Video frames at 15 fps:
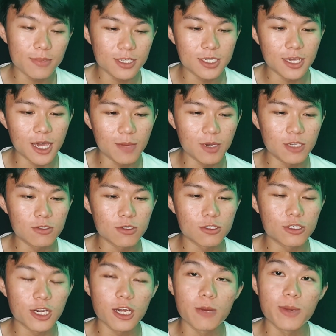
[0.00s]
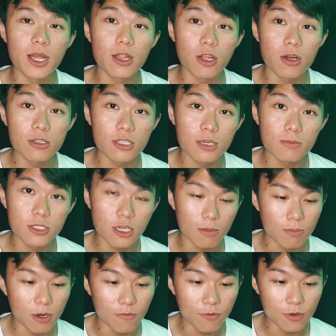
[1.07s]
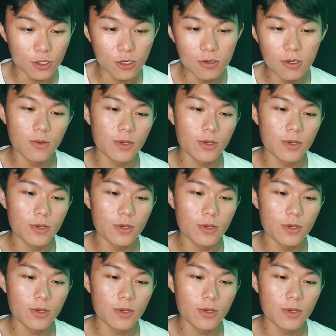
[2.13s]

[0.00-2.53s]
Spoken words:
This is the app I use to track on my long-term stock portfolio.